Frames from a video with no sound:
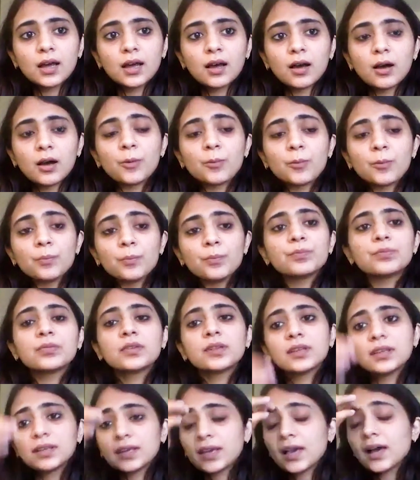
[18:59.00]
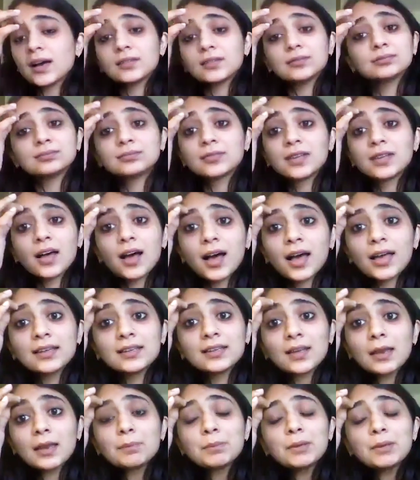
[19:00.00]
Um, yeah,
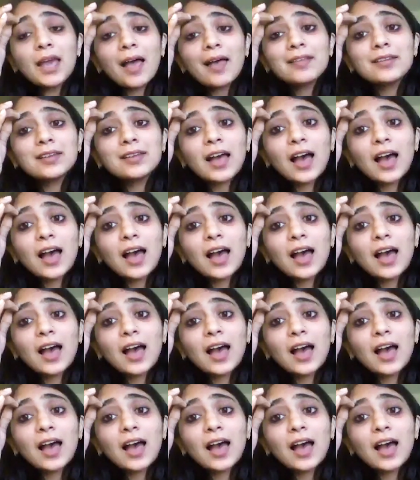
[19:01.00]
and and be, and